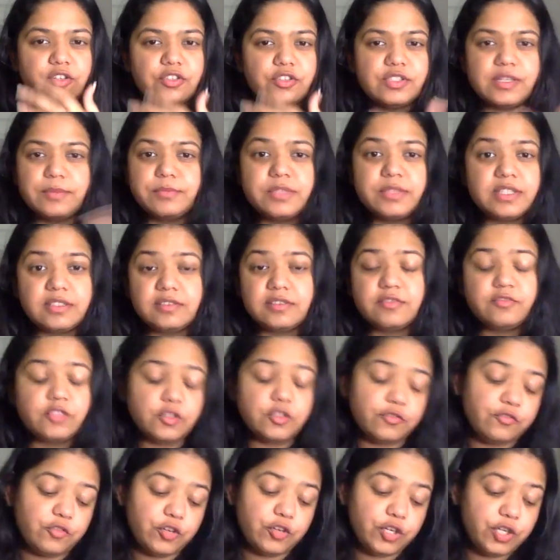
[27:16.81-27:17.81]
So
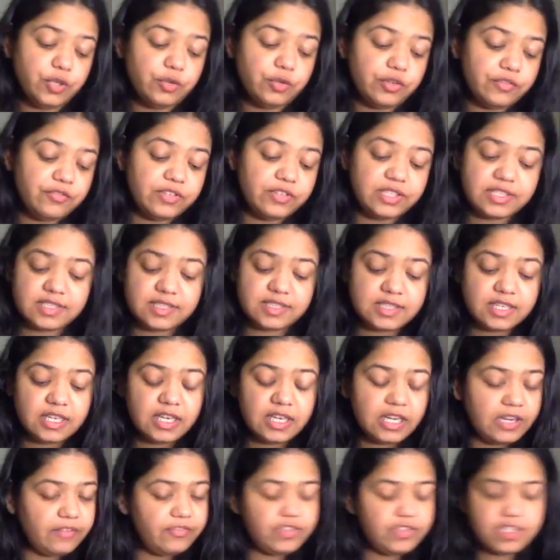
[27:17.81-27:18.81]
for you, if it's
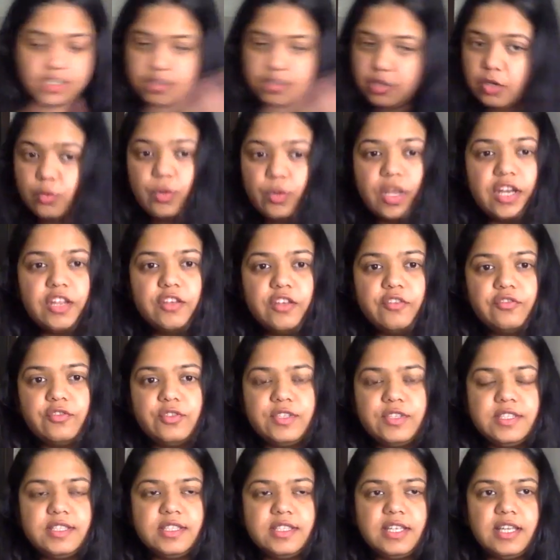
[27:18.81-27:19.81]
not any of
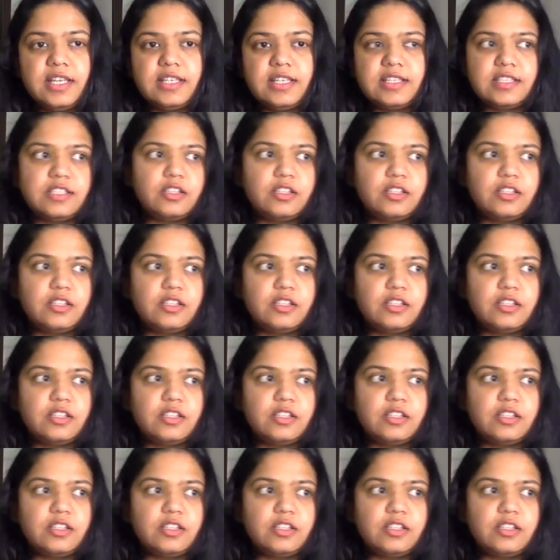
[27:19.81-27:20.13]
these things,